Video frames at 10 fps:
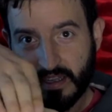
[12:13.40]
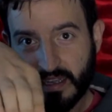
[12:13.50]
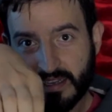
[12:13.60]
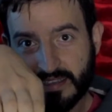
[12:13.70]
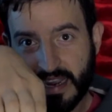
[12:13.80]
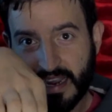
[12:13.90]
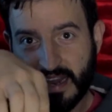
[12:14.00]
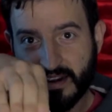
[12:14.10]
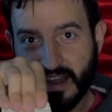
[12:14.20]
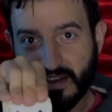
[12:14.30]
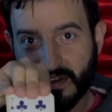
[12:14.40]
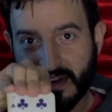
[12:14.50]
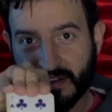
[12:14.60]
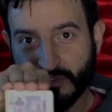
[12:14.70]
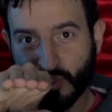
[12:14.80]
It's like I don't have I
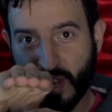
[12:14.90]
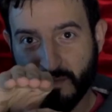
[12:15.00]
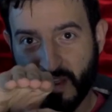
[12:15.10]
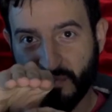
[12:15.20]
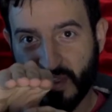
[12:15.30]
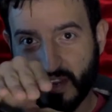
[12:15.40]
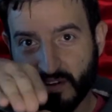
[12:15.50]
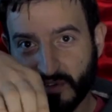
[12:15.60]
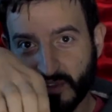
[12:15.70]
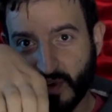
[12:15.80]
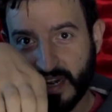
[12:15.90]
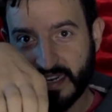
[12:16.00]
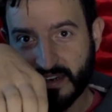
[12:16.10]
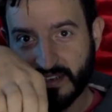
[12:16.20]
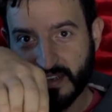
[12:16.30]
don't have to train my finger for train
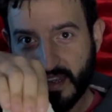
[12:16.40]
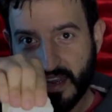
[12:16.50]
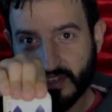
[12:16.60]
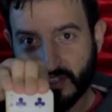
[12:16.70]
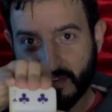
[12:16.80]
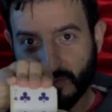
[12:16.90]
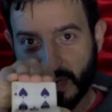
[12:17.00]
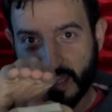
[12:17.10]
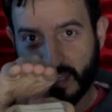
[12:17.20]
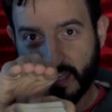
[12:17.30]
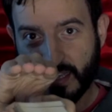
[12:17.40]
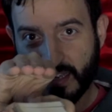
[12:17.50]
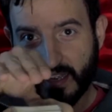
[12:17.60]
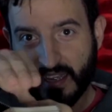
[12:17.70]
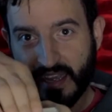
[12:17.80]
years. I just have to like
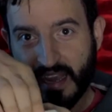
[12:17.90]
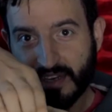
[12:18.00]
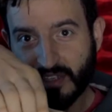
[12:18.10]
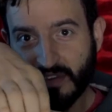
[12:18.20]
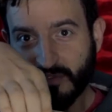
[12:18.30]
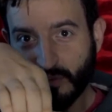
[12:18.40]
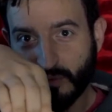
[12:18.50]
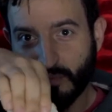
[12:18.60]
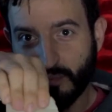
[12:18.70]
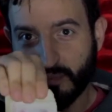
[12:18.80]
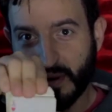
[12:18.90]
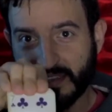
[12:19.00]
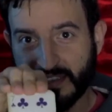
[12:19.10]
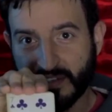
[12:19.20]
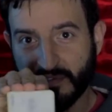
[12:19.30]
I just have to
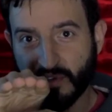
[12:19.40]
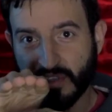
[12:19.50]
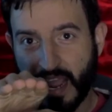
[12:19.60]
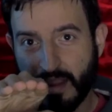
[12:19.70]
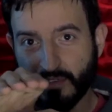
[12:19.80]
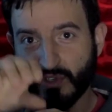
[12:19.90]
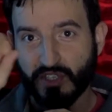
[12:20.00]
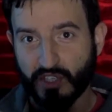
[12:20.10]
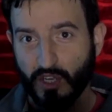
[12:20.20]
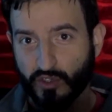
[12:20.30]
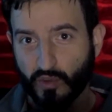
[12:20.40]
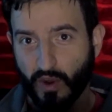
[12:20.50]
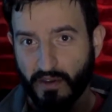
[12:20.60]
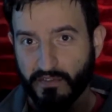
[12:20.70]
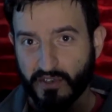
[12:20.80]
practice a few times so it's not too
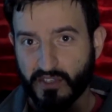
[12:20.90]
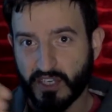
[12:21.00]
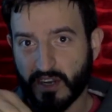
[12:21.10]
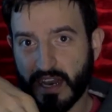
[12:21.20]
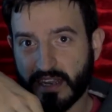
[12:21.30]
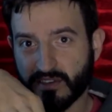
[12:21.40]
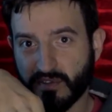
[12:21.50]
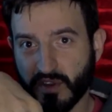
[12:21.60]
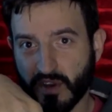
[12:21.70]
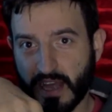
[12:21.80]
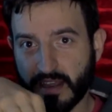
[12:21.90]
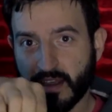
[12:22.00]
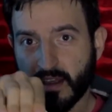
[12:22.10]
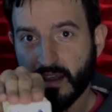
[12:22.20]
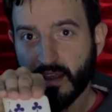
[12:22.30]
obvious, you know, like cuz if you go like